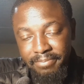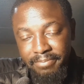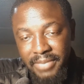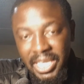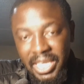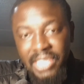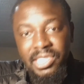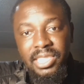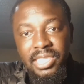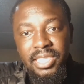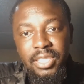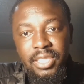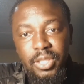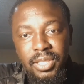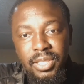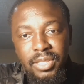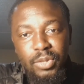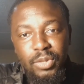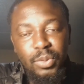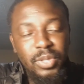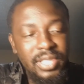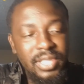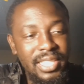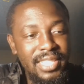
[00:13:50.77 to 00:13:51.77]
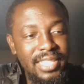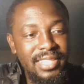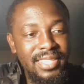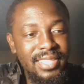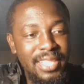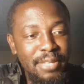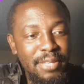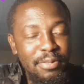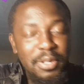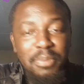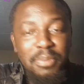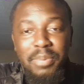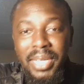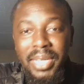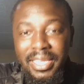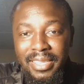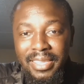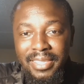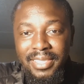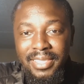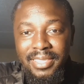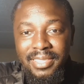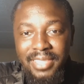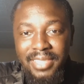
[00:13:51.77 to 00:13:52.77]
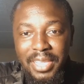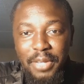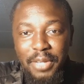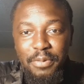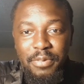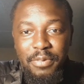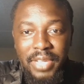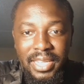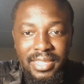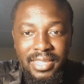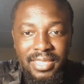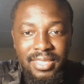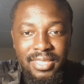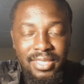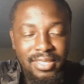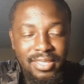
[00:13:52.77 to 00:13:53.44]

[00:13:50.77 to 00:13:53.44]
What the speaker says: Actually, the 2 cents given by the state vet,